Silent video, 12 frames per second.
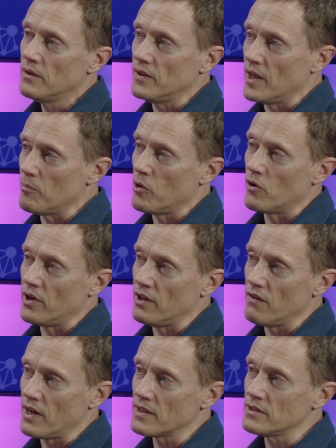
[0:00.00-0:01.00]
the mRNA
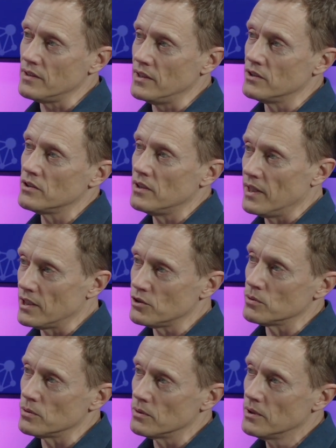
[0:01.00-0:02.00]
vaccine to the
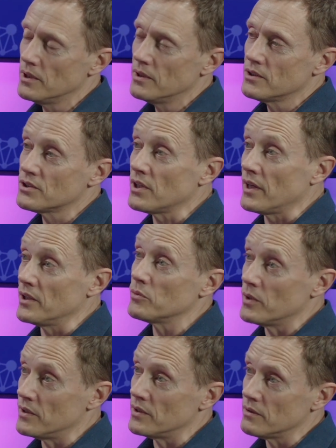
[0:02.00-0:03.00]
actual site
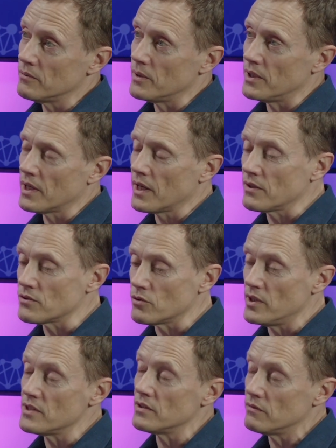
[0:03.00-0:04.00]
where the cancer
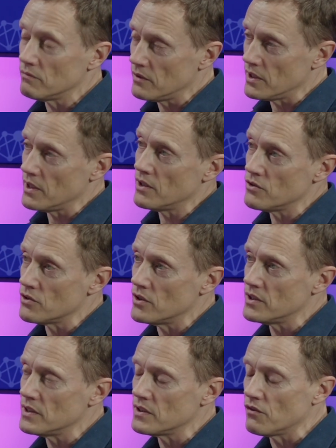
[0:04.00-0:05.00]
is and
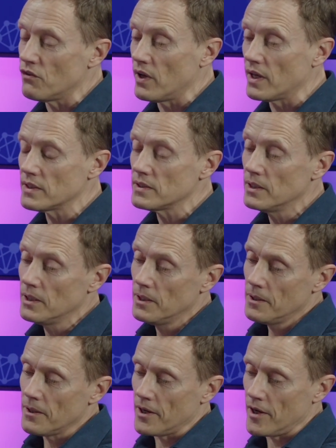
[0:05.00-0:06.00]
exert its effect.
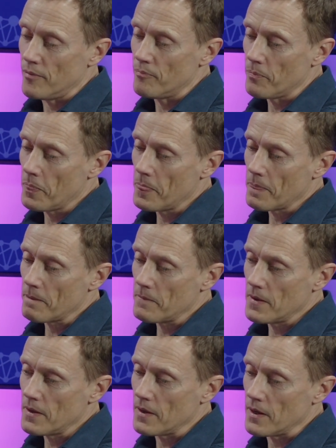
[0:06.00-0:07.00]
And
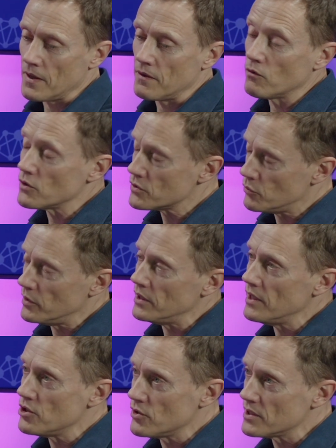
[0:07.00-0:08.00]
they've got some really
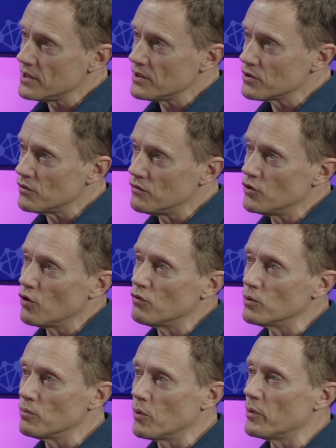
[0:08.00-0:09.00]
interesting sort of
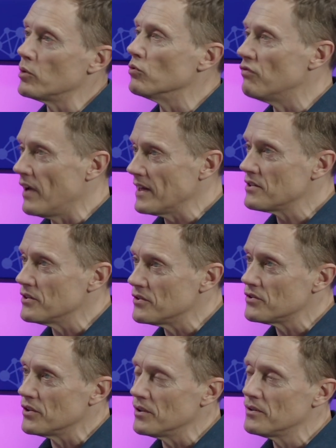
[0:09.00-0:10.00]
novel, what we call vectors,
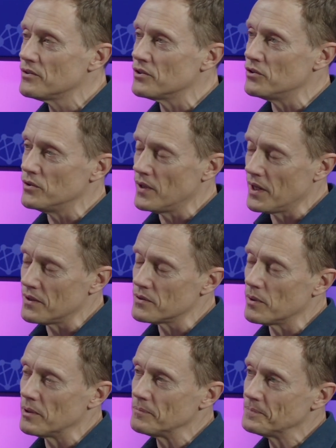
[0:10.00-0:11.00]
to do that
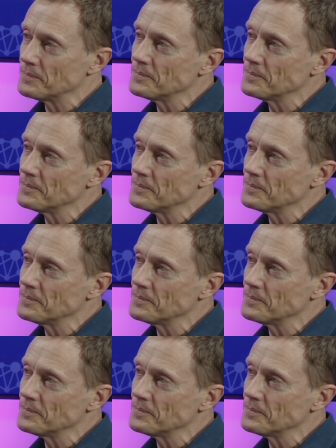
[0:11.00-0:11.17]
as well.